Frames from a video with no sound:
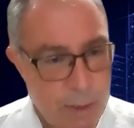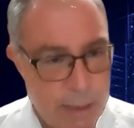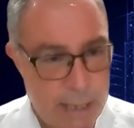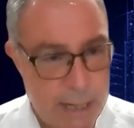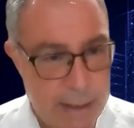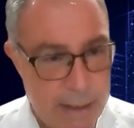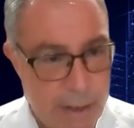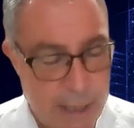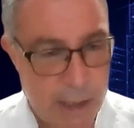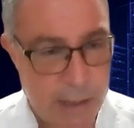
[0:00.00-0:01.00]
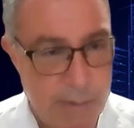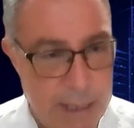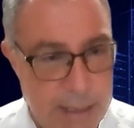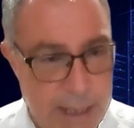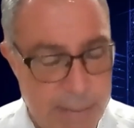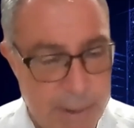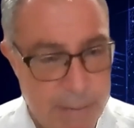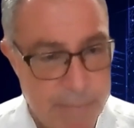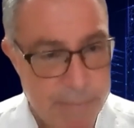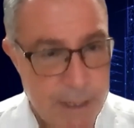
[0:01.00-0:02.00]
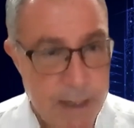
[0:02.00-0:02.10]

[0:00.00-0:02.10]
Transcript: would it take to actually make it happen?